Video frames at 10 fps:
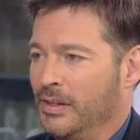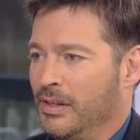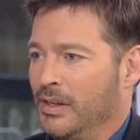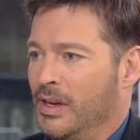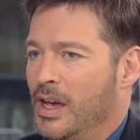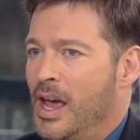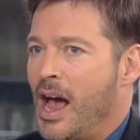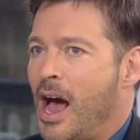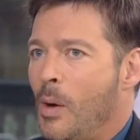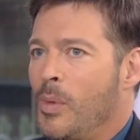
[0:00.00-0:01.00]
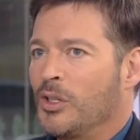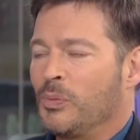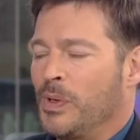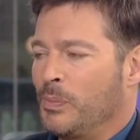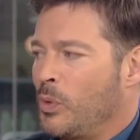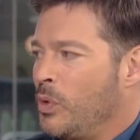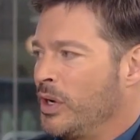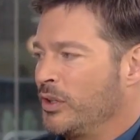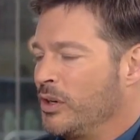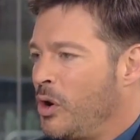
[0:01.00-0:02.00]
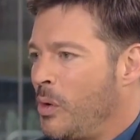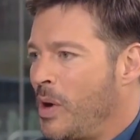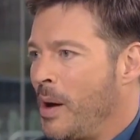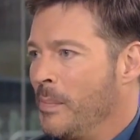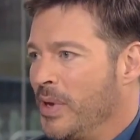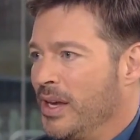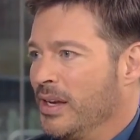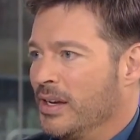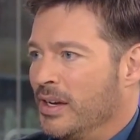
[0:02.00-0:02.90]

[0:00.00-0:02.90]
talk mm. show. How much people wanted to know about me.